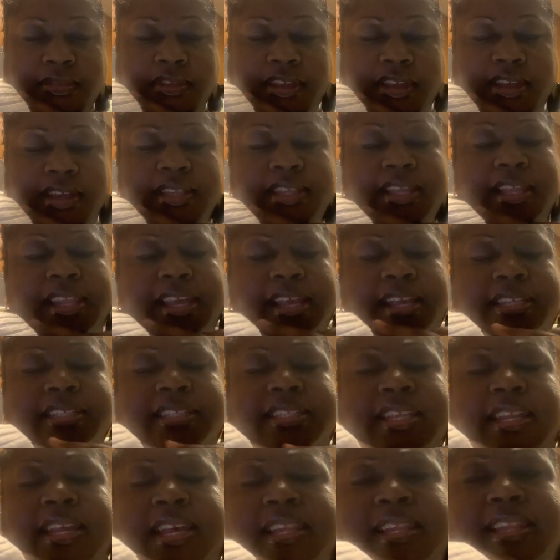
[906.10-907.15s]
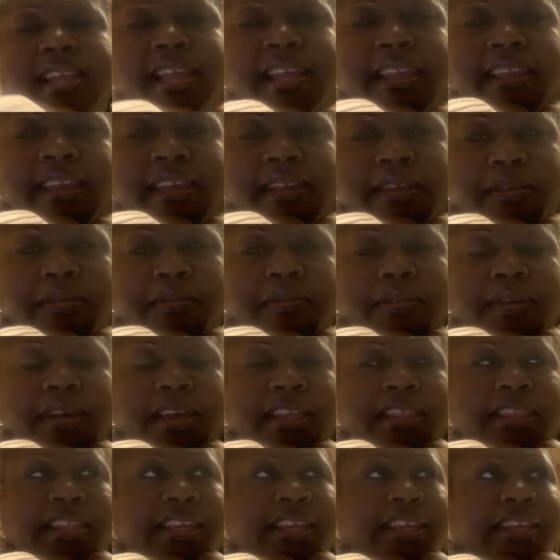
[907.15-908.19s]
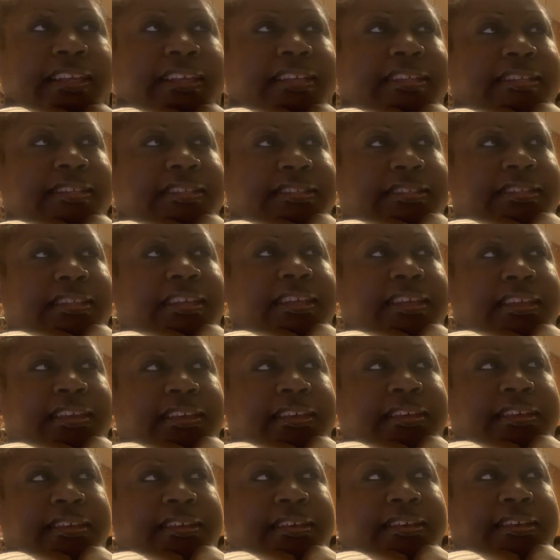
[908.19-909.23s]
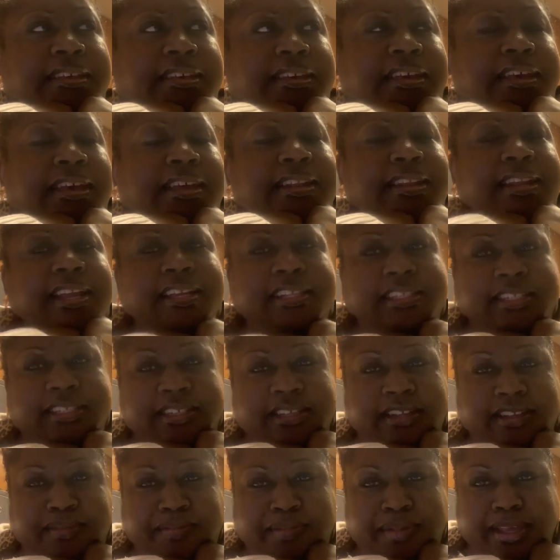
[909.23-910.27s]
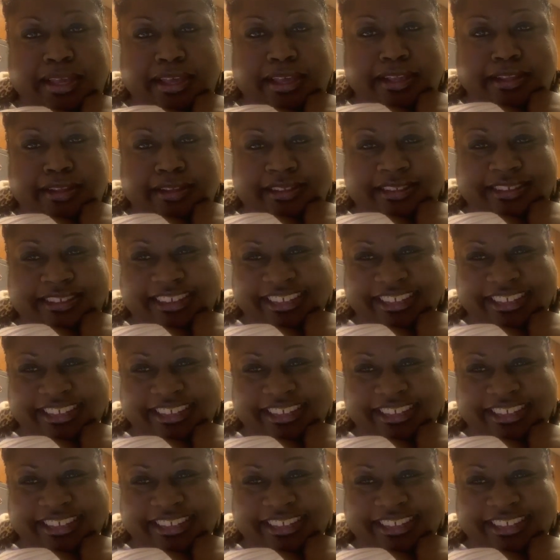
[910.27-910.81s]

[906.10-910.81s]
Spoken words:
Because, like I said, I like him. I think he's a nice young man.